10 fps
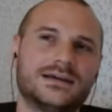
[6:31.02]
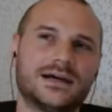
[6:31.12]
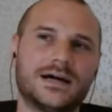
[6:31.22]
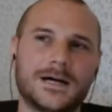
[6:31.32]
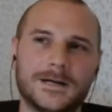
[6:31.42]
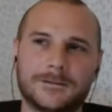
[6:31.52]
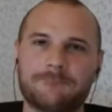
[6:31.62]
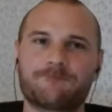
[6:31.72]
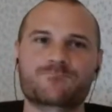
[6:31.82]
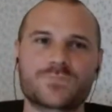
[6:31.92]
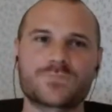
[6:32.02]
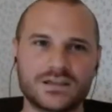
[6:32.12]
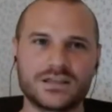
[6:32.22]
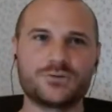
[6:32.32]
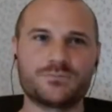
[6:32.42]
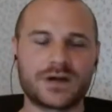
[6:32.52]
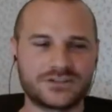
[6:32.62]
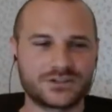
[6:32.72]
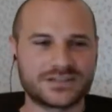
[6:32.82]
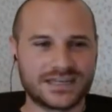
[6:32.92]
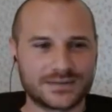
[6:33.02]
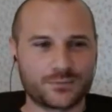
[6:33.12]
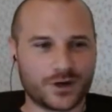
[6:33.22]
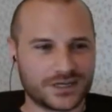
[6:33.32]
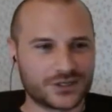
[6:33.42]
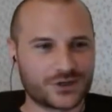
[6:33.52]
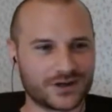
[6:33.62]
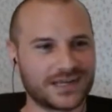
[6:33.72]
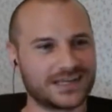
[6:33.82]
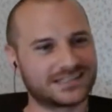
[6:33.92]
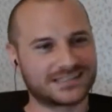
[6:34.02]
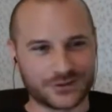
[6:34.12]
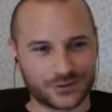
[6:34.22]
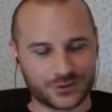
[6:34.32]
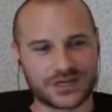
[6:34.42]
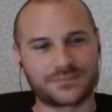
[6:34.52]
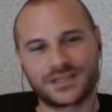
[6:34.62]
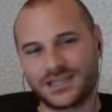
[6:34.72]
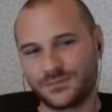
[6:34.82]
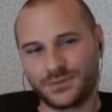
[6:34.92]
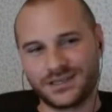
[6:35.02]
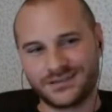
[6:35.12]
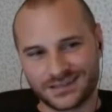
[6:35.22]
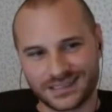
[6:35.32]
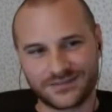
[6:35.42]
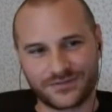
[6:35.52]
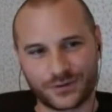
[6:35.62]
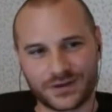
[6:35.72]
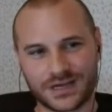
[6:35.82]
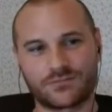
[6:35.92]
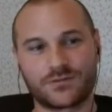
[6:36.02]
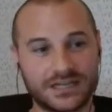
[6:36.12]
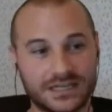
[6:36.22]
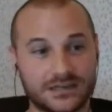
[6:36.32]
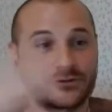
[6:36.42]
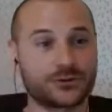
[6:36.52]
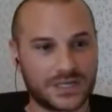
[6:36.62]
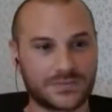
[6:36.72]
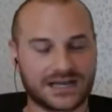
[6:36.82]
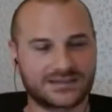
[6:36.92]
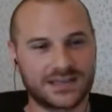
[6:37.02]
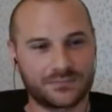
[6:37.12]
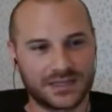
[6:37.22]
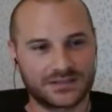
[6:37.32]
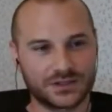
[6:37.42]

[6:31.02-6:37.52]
You might just end up wanting to create a standard shopping campaign if you're not running another PMax campaign.